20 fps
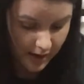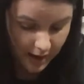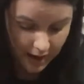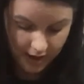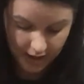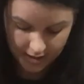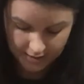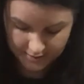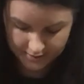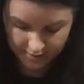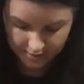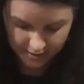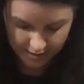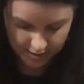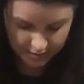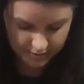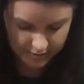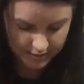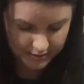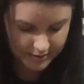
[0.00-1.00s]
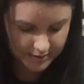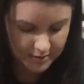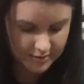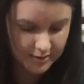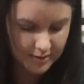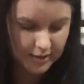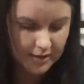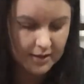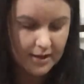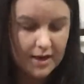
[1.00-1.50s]
And then this is
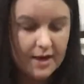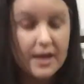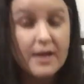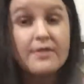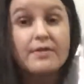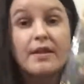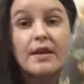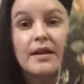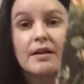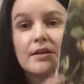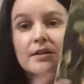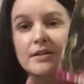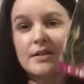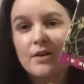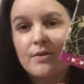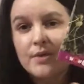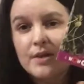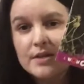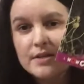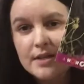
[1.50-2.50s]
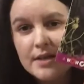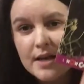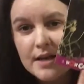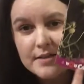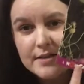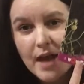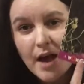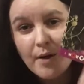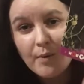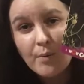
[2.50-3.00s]
a Canadian thing, so this is
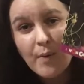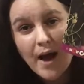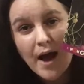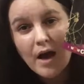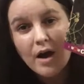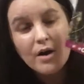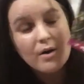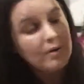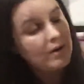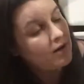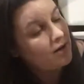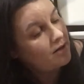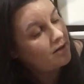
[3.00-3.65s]
a Wow